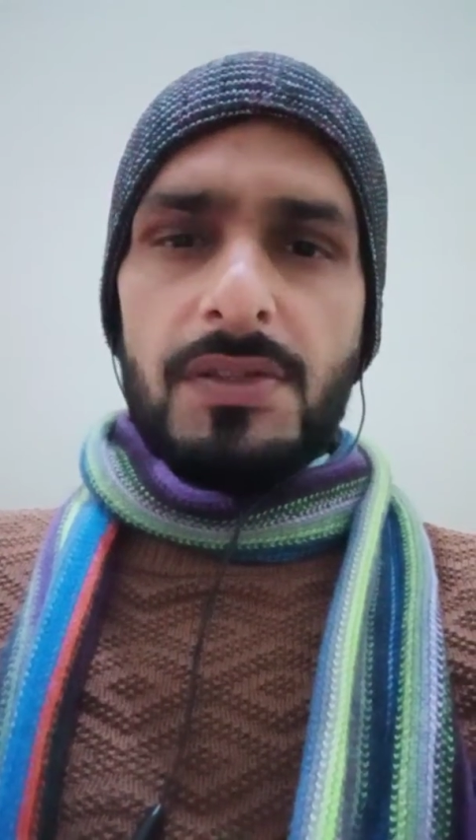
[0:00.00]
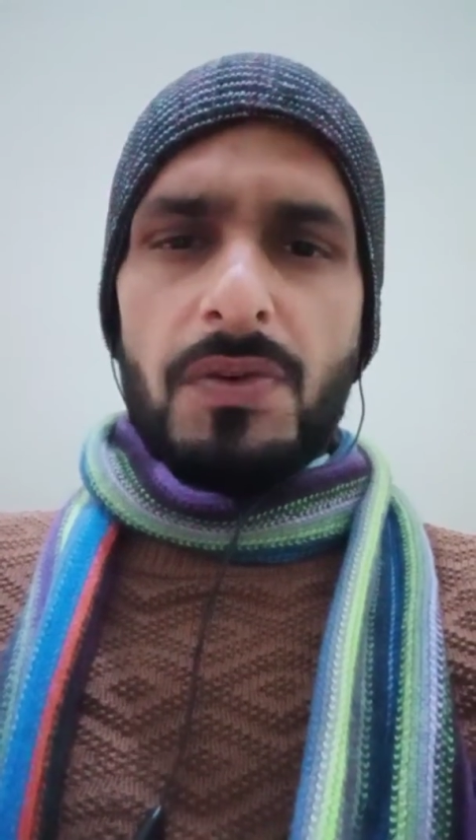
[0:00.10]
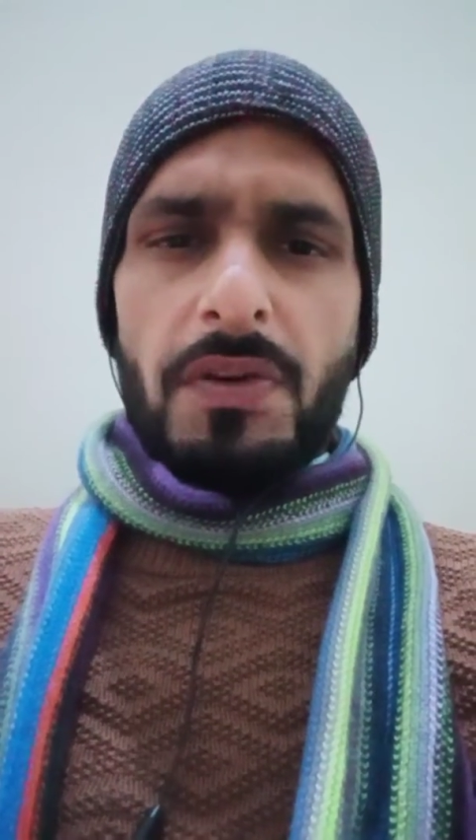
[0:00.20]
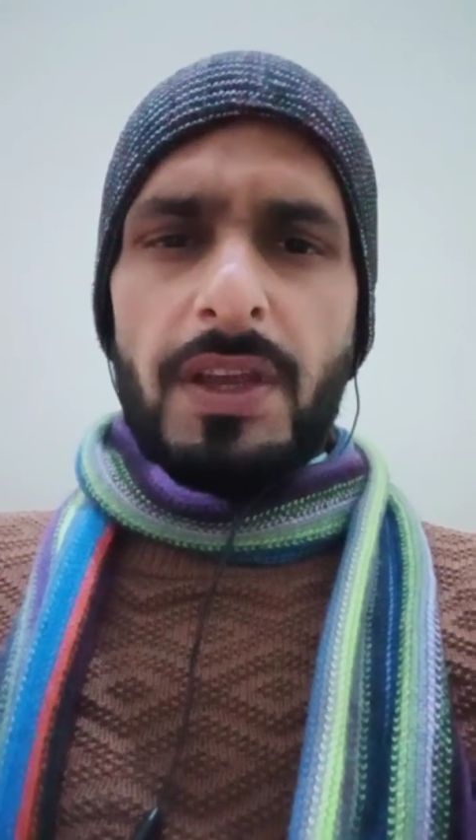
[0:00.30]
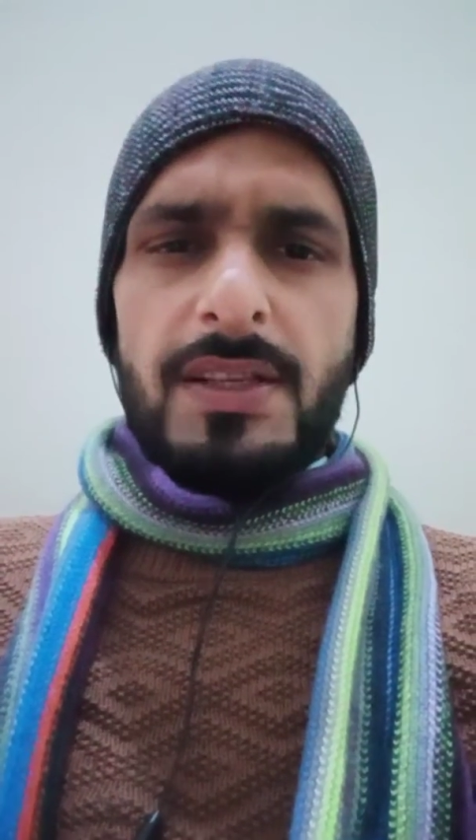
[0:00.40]

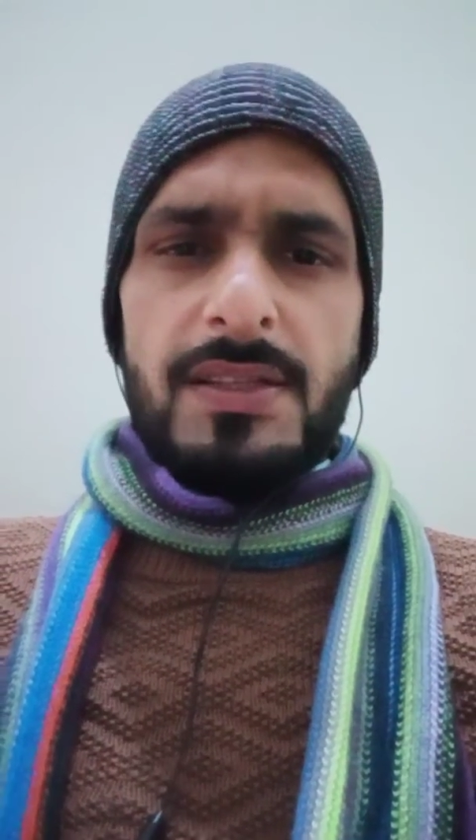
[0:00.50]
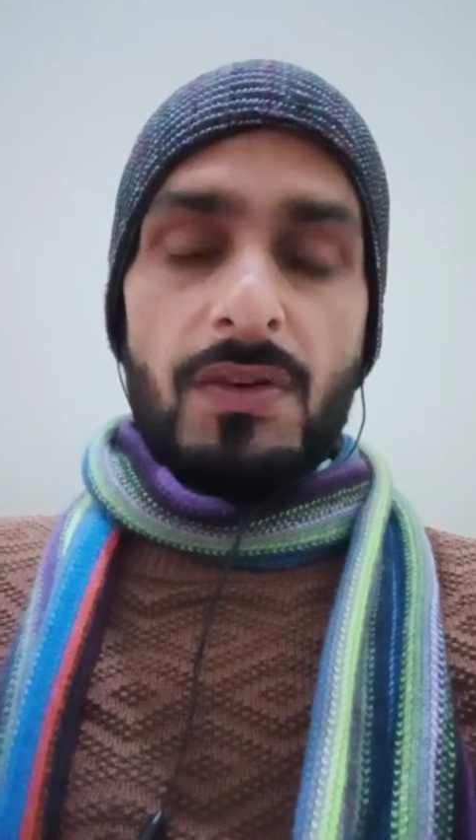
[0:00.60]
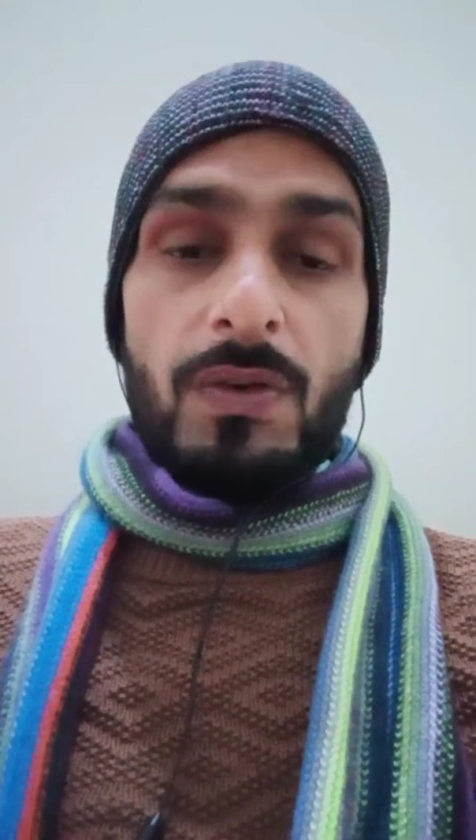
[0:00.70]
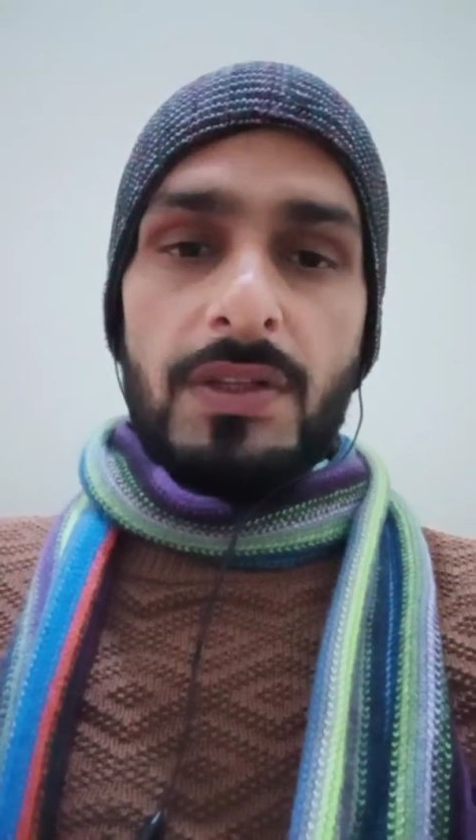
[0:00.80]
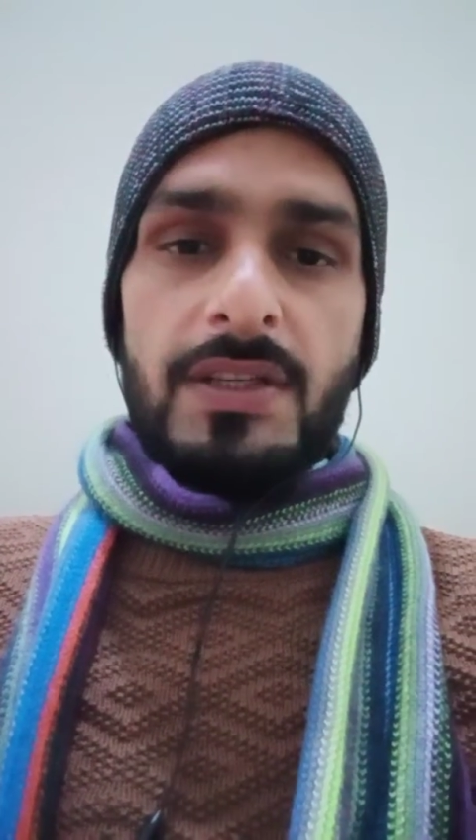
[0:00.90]
cookies
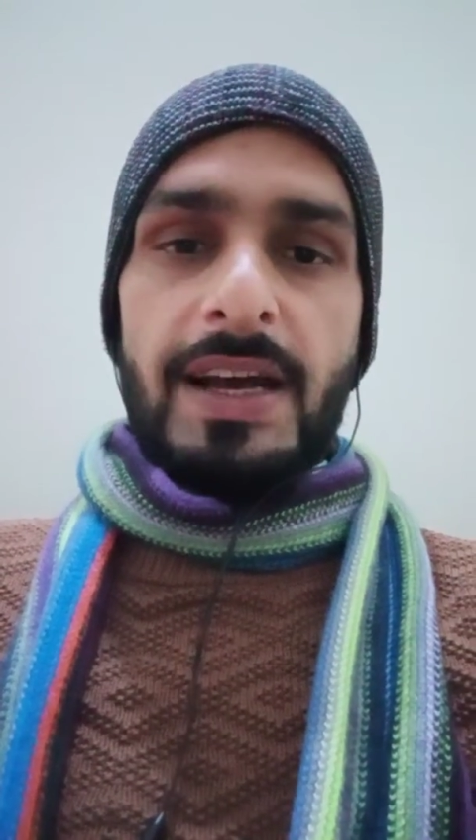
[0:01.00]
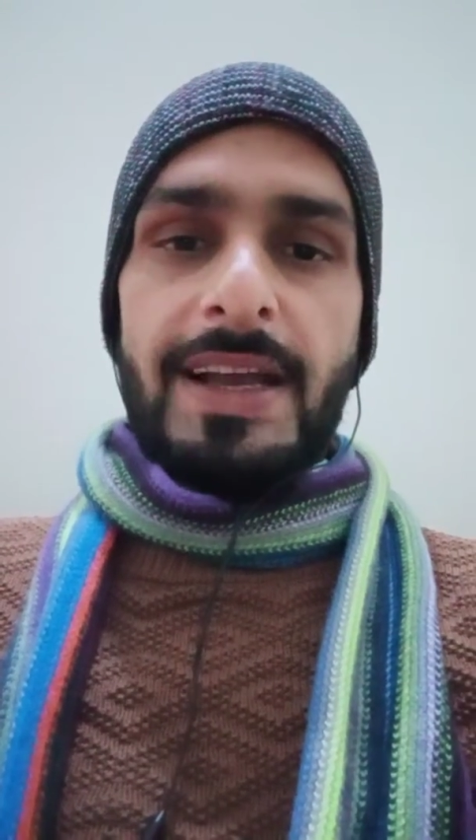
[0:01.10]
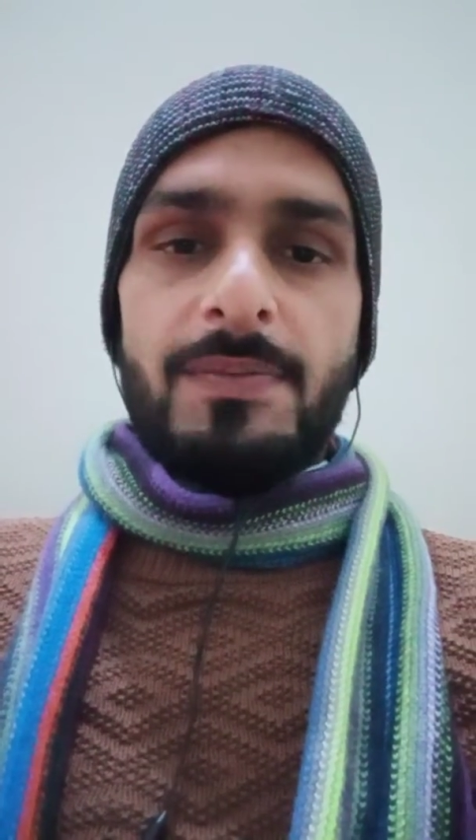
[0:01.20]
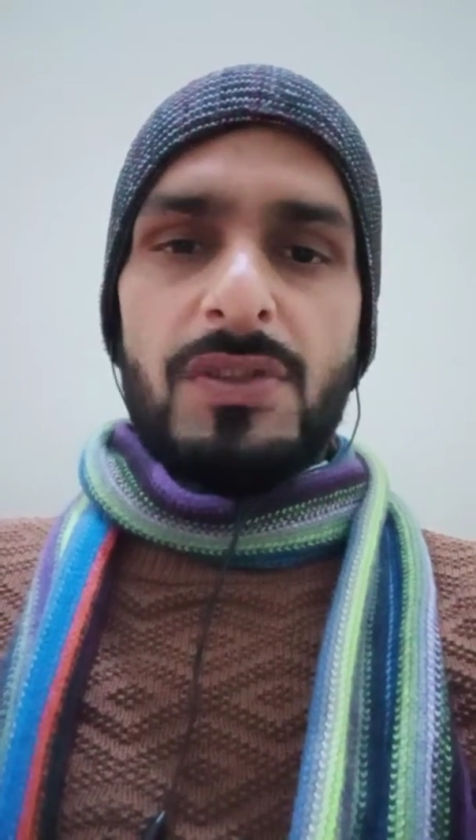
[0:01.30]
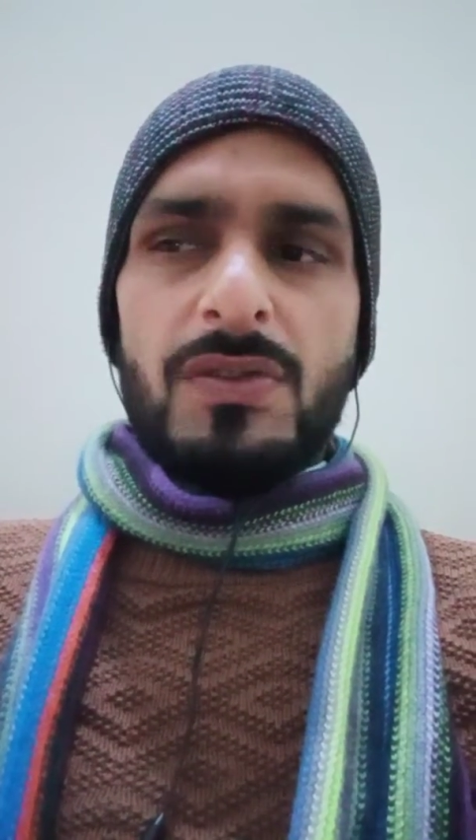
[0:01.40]
all the
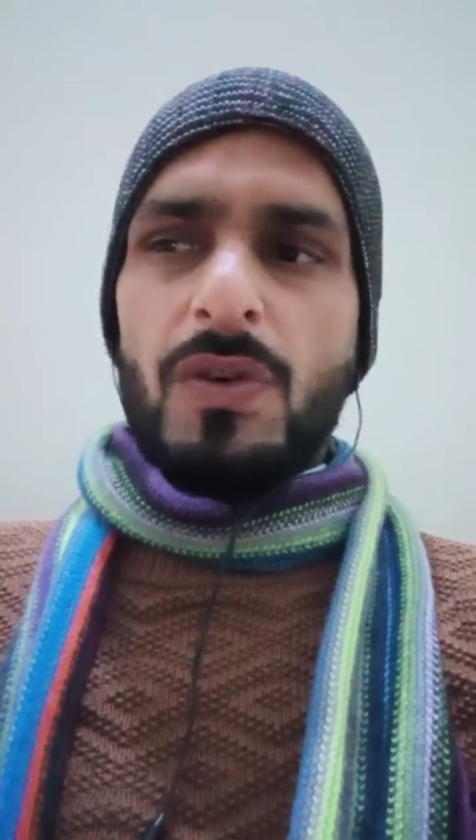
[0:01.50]
times,